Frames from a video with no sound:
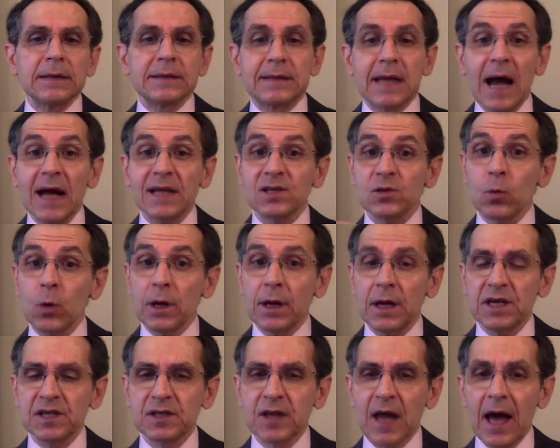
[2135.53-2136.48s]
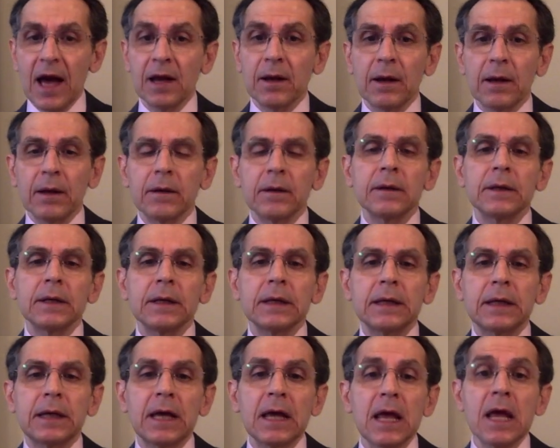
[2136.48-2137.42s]
That's what he's done.
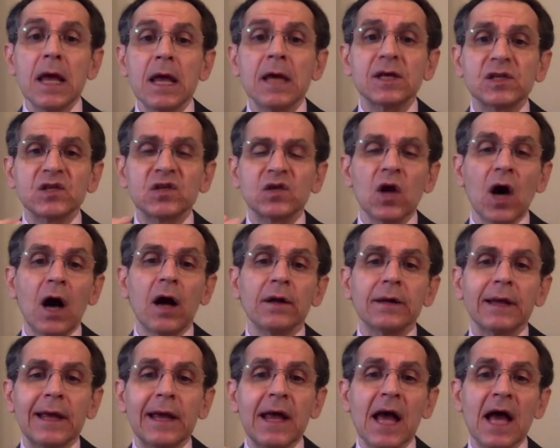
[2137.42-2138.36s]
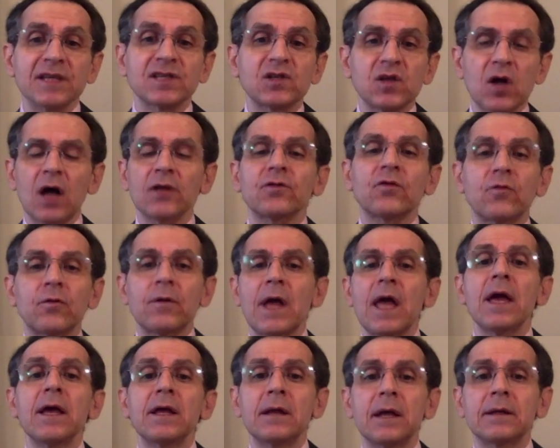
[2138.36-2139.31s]
He is not, he has not
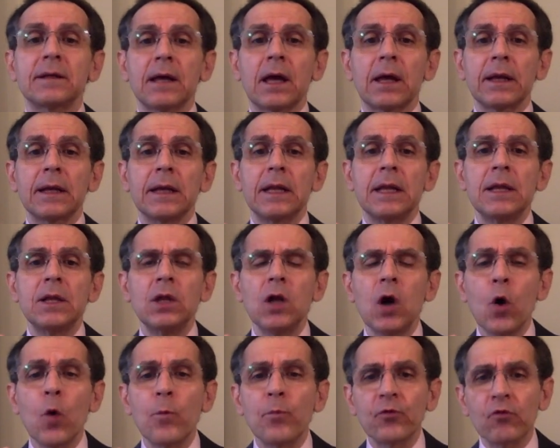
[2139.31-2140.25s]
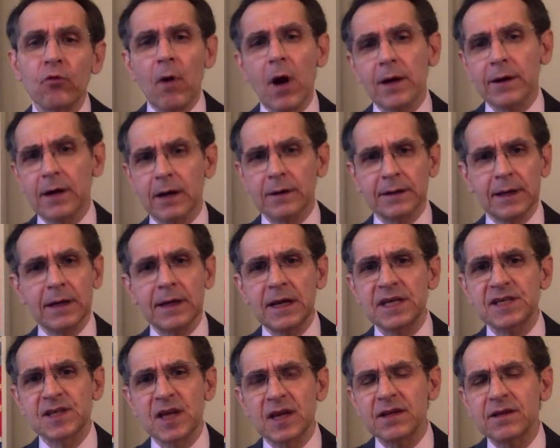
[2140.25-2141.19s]
created no product in
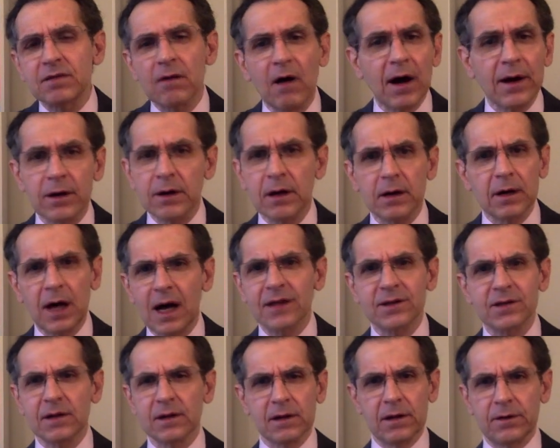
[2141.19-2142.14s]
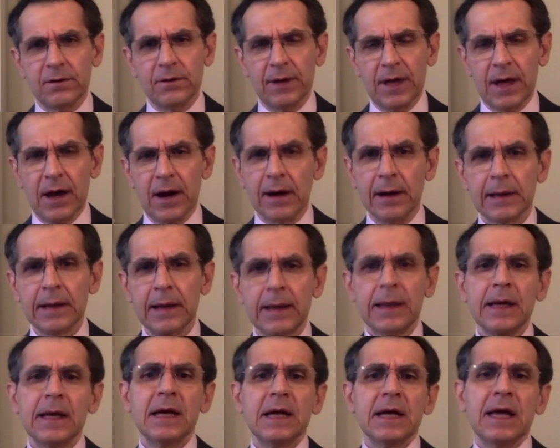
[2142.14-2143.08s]
his entire adult career.
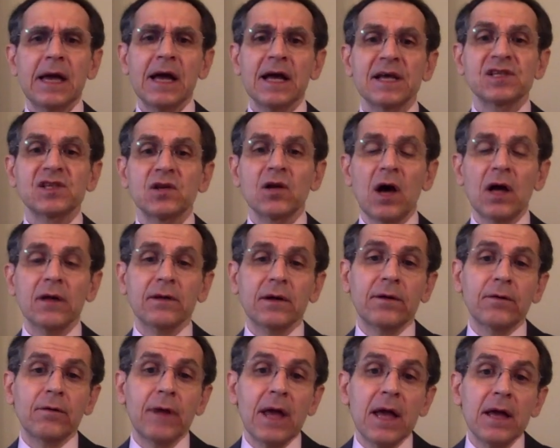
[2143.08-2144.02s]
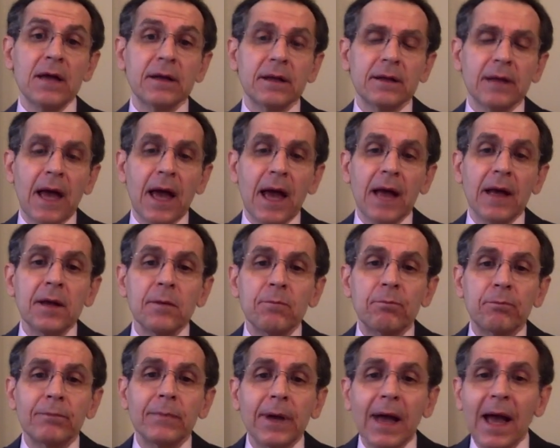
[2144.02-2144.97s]
He has not created
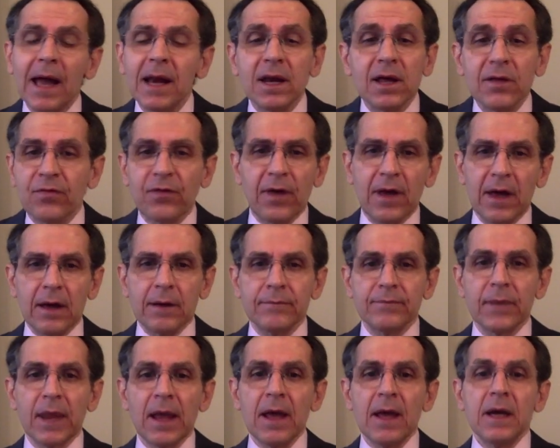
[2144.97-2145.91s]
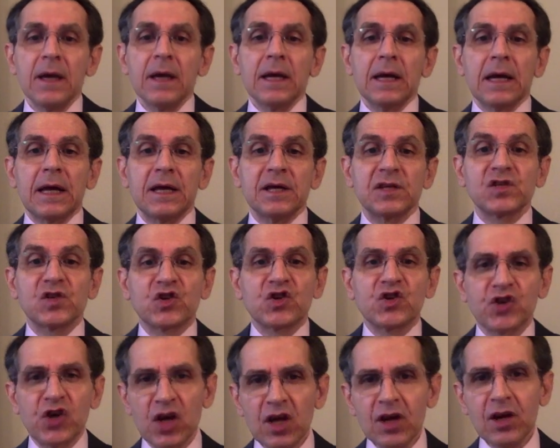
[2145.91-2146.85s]
any anything his
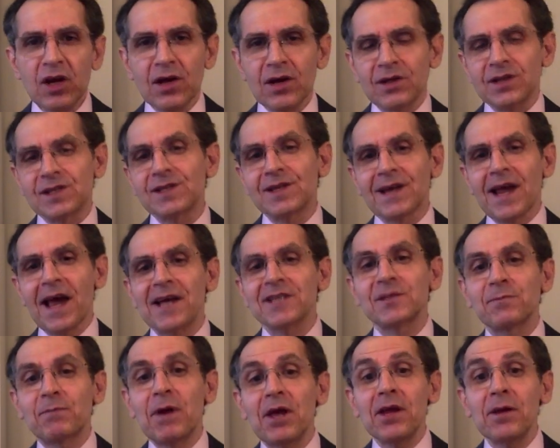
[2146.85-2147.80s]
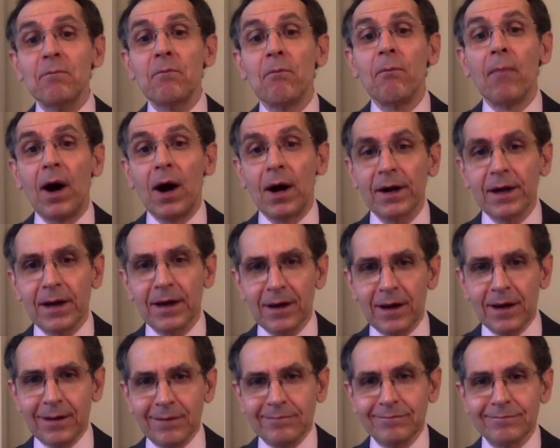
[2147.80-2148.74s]
genius has been
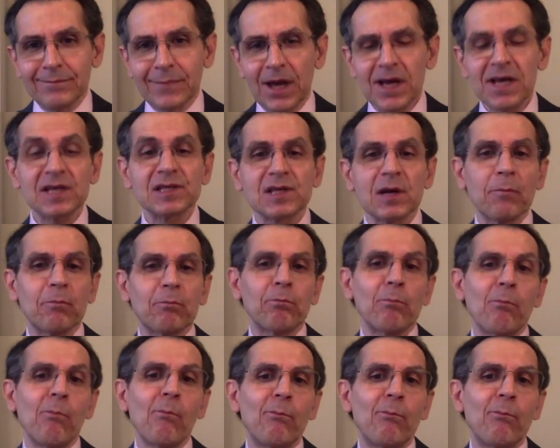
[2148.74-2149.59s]
marketing. He's a